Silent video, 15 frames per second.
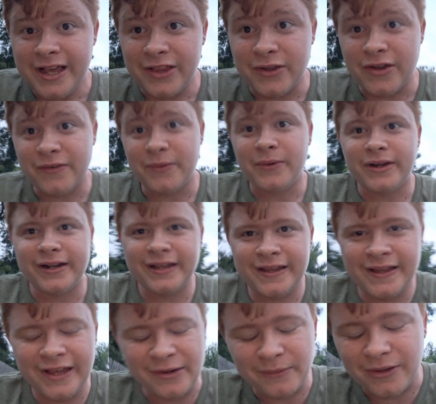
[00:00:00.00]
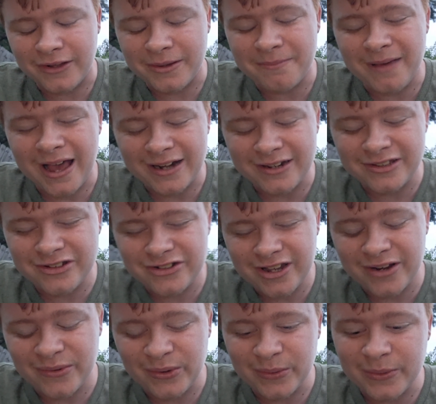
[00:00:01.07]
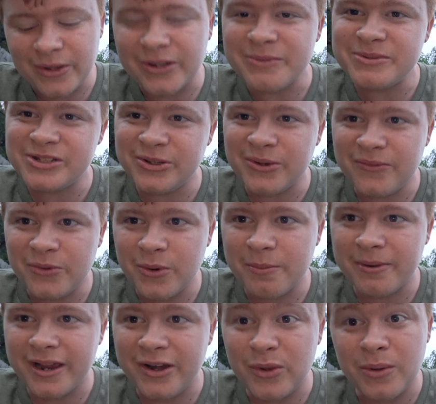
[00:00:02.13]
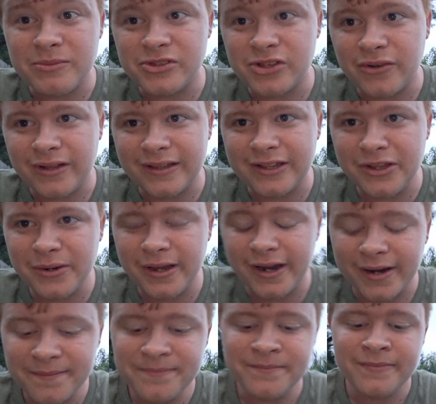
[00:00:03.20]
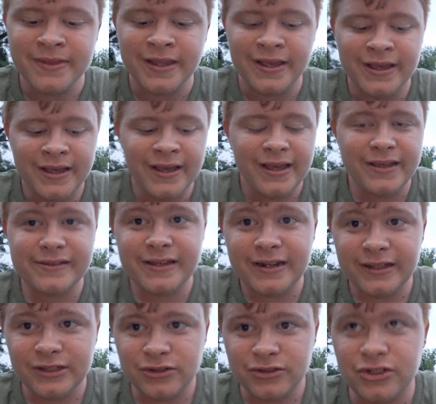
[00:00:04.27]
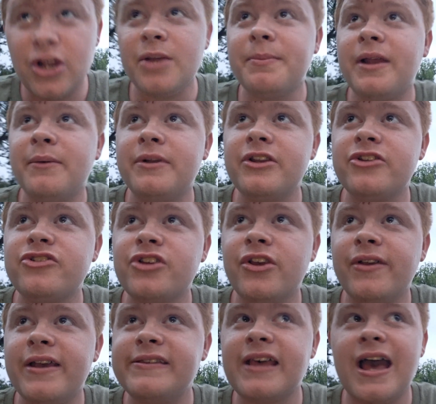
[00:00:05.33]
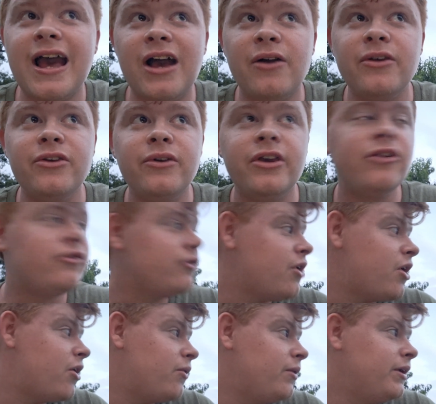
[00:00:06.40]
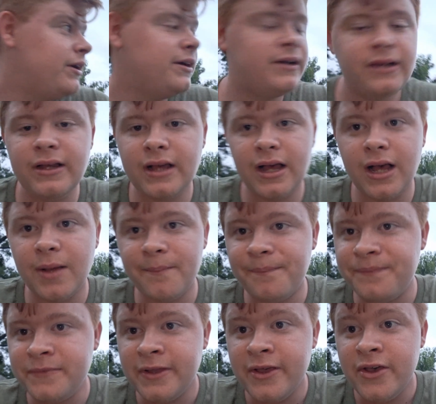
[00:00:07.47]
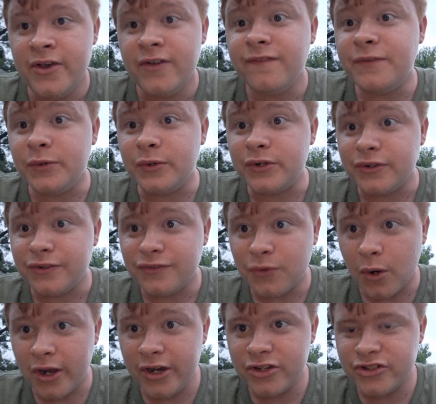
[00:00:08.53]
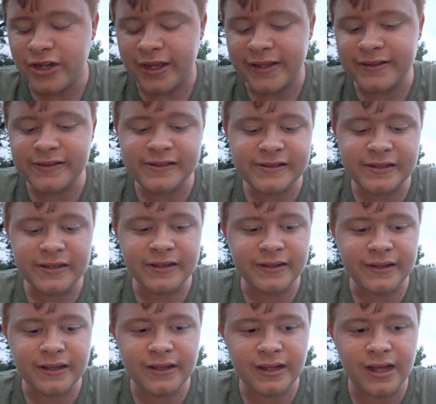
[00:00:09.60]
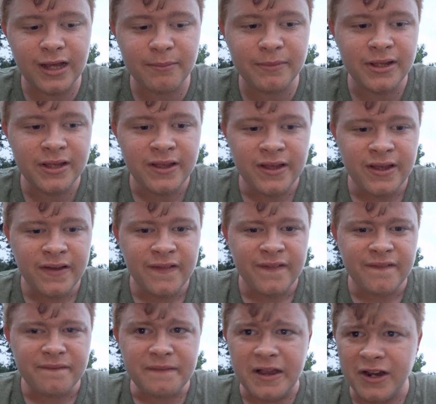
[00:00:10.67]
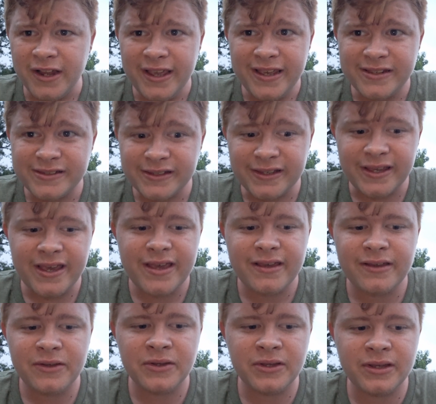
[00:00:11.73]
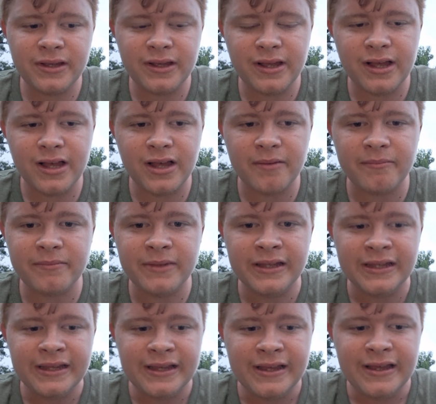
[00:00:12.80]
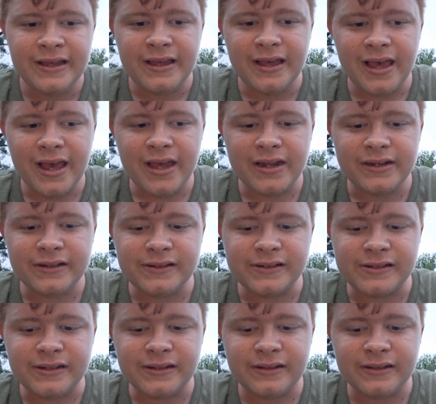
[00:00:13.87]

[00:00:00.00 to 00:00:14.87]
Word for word: Hello everyone, and welcome back to the channel, or welcome to, if you were brand new, I'm so glad that you're here. It's getting a little dark, but I wanted to show you guys how you can grow um, food for your chickens um, very easily, um, and